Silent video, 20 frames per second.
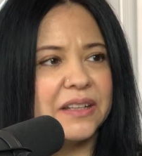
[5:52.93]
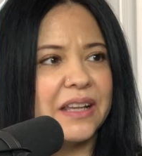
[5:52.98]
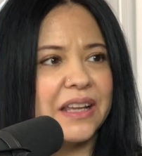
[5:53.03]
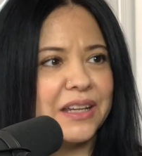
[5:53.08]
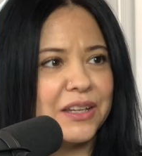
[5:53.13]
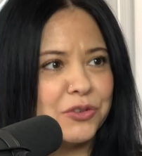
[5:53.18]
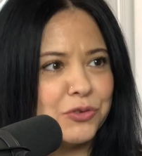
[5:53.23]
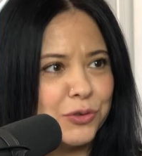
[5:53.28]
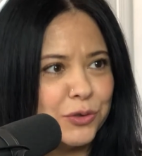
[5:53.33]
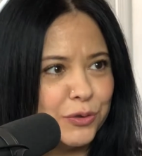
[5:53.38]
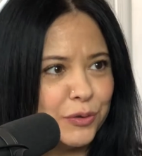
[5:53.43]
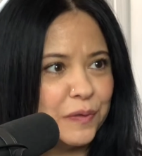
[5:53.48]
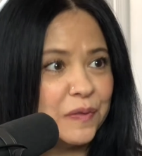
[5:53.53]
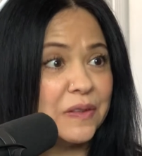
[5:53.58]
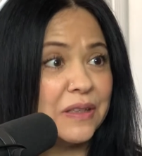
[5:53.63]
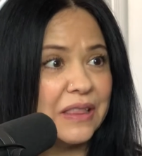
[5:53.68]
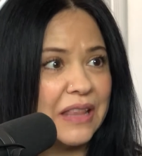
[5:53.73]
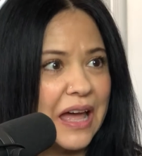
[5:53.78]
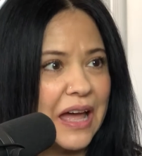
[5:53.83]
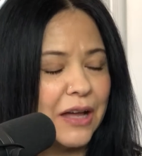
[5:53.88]
like
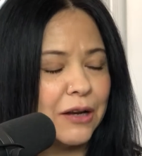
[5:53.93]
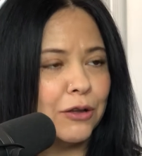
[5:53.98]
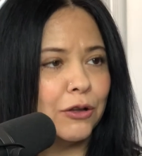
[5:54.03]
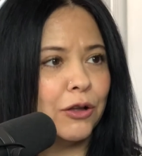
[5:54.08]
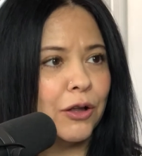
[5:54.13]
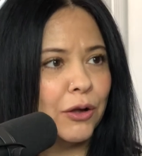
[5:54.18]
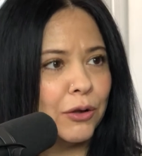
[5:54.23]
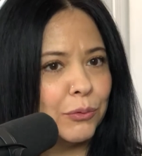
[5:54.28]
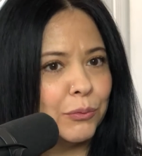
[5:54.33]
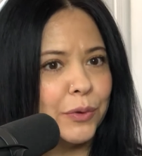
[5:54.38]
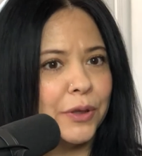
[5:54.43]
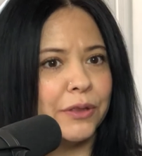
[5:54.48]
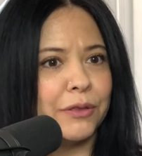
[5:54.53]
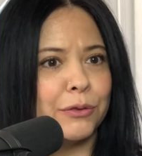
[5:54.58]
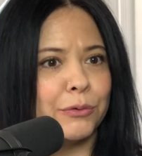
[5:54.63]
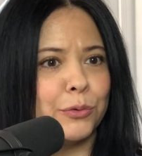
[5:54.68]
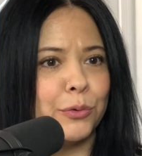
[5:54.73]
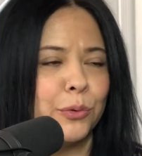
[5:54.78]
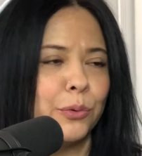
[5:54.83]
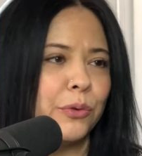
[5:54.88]
introducing that along
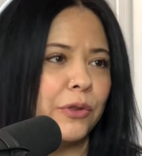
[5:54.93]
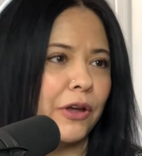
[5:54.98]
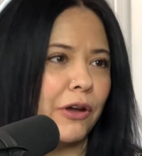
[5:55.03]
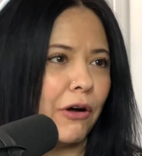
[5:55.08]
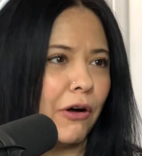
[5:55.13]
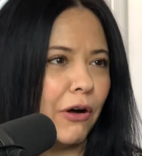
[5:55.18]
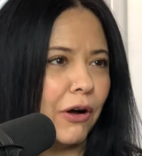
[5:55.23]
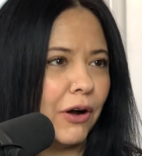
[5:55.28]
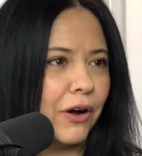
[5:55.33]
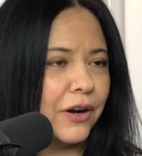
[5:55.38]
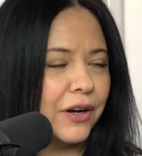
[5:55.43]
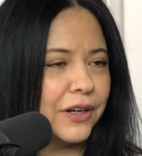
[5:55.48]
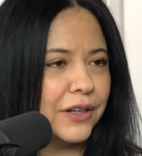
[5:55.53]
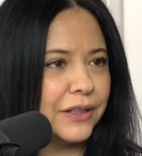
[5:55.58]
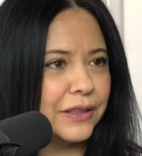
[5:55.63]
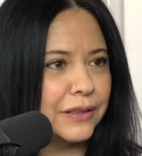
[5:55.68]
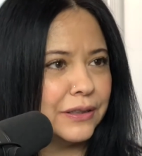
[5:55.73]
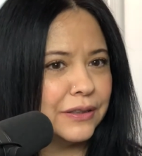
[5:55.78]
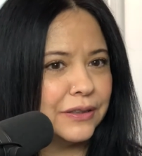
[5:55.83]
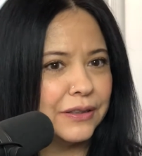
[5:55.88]
with who they are.
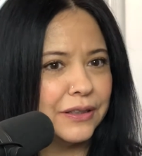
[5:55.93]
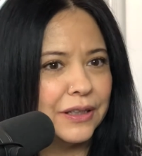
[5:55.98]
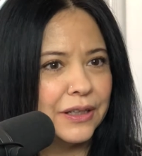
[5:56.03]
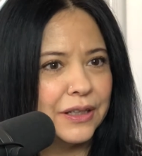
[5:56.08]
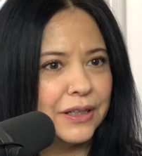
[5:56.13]
And